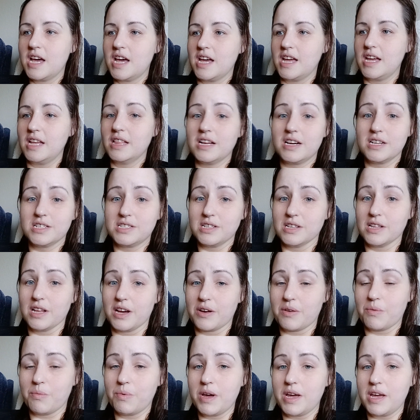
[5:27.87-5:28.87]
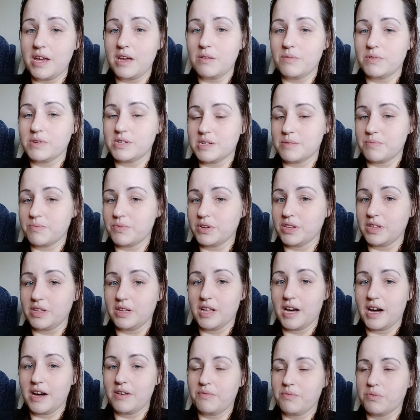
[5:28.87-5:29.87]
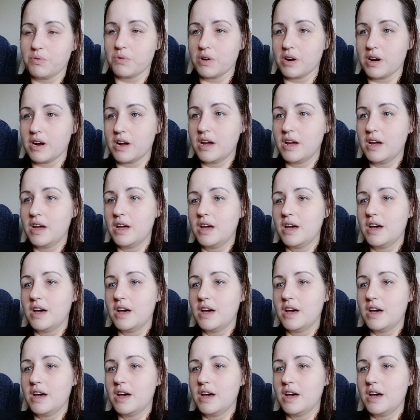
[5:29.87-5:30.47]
He lost a lot of weight, which I'm really glad for.